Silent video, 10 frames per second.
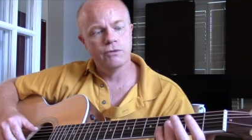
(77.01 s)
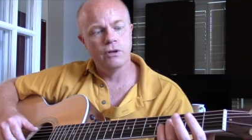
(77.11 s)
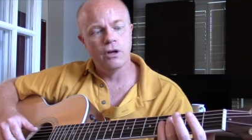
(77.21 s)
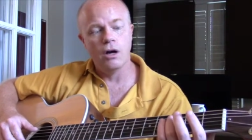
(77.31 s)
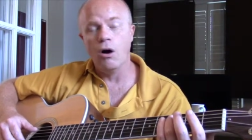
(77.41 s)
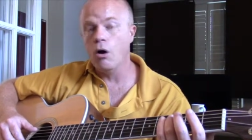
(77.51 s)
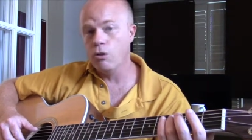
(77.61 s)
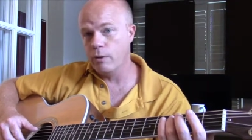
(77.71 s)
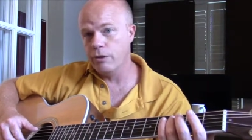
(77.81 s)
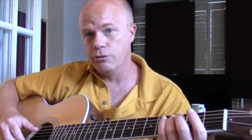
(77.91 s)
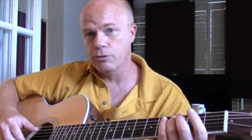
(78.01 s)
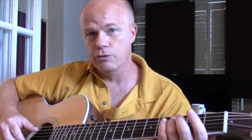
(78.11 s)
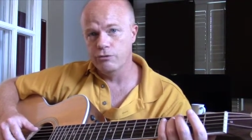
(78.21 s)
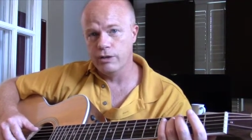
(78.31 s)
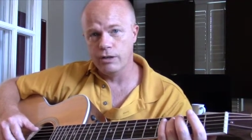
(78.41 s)
all the way through
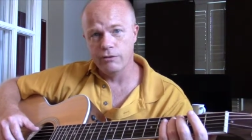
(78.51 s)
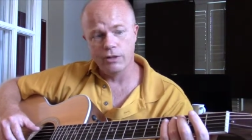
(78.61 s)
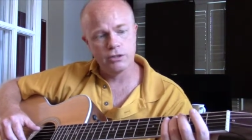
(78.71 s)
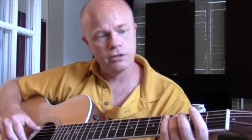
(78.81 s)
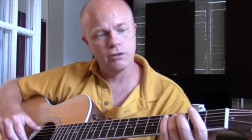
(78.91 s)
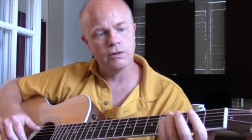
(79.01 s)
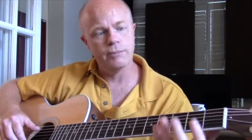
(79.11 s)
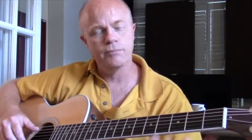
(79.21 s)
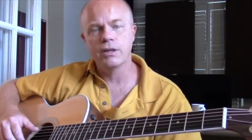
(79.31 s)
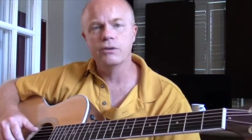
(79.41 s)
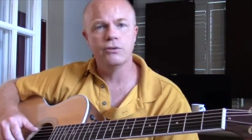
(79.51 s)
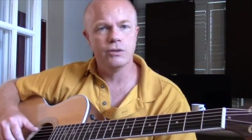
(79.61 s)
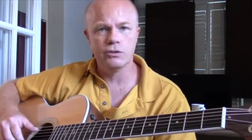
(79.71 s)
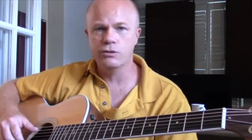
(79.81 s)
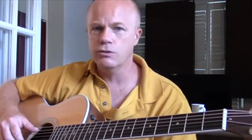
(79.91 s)
very, very slowly, and you
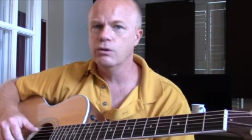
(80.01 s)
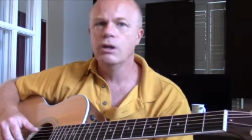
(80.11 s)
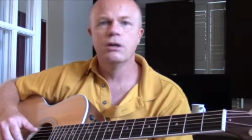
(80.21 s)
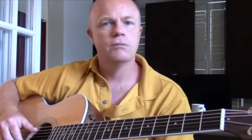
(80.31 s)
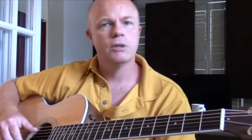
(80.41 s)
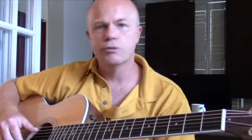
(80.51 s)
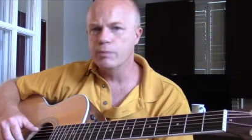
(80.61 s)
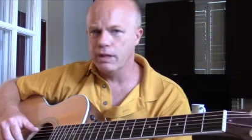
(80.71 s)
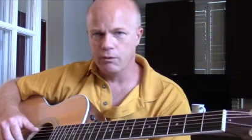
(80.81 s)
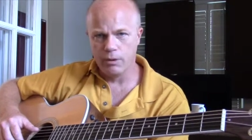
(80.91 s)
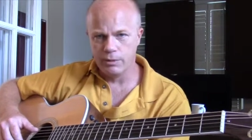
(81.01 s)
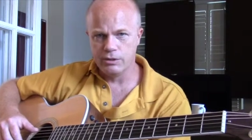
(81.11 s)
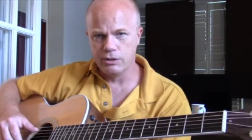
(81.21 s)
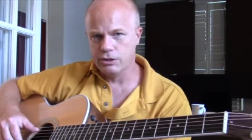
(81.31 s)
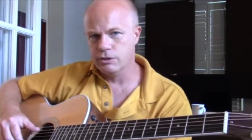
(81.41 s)
could do as many
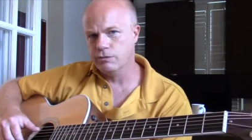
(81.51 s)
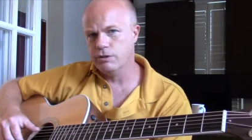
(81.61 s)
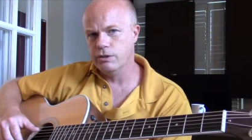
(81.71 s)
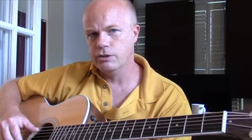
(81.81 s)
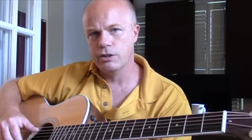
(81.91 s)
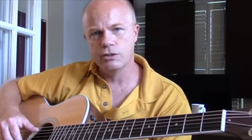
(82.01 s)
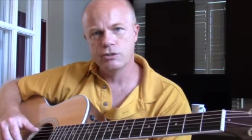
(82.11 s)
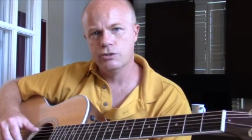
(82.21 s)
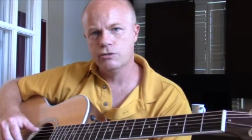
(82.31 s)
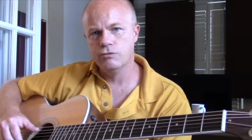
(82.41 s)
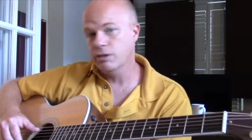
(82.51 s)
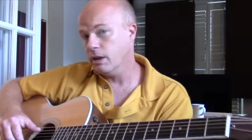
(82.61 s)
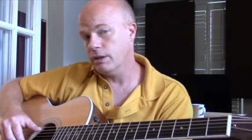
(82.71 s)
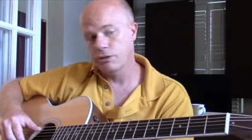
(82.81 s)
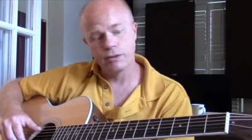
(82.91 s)
repetitions of this as you feel
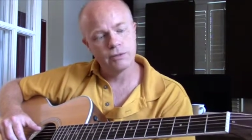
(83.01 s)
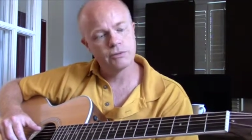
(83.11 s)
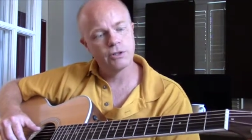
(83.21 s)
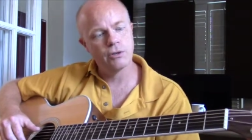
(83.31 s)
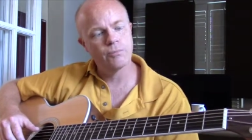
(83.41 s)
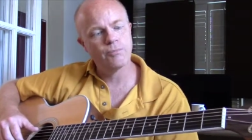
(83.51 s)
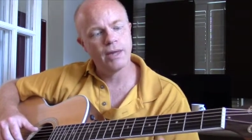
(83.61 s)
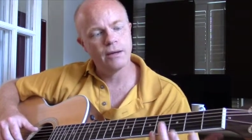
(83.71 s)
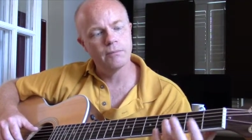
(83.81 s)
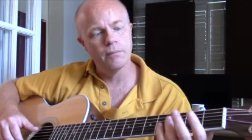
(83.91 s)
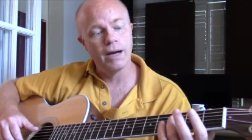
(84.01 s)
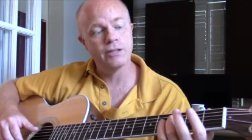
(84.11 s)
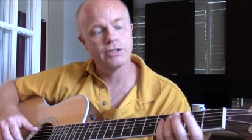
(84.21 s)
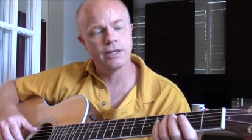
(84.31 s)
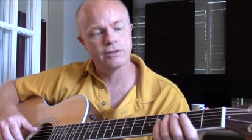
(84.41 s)
like doing. So that might
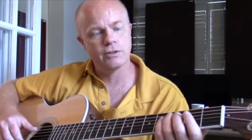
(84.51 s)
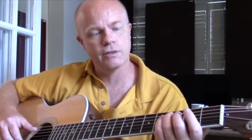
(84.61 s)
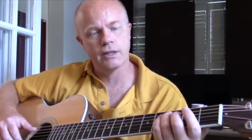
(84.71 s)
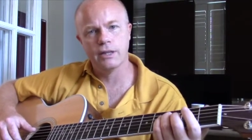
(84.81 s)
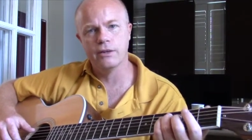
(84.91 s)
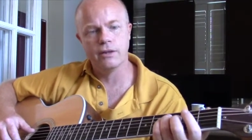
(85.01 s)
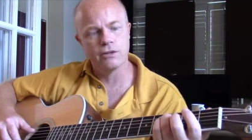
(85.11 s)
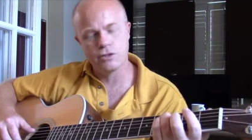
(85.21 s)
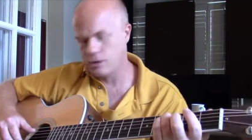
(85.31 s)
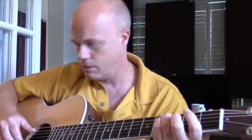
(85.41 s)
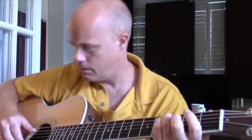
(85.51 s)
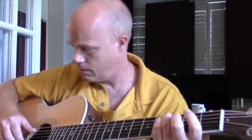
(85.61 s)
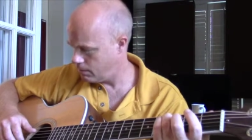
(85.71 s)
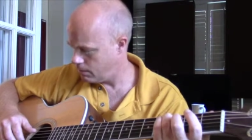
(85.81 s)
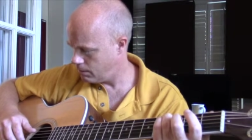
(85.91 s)
sound something like this.
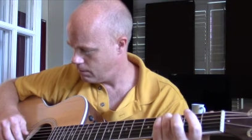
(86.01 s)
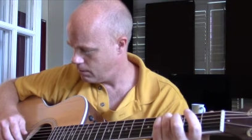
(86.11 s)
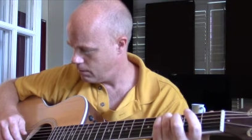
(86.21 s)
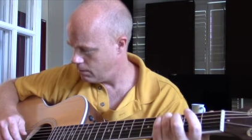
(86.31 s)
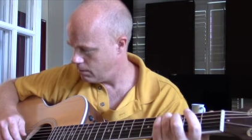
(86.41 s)
And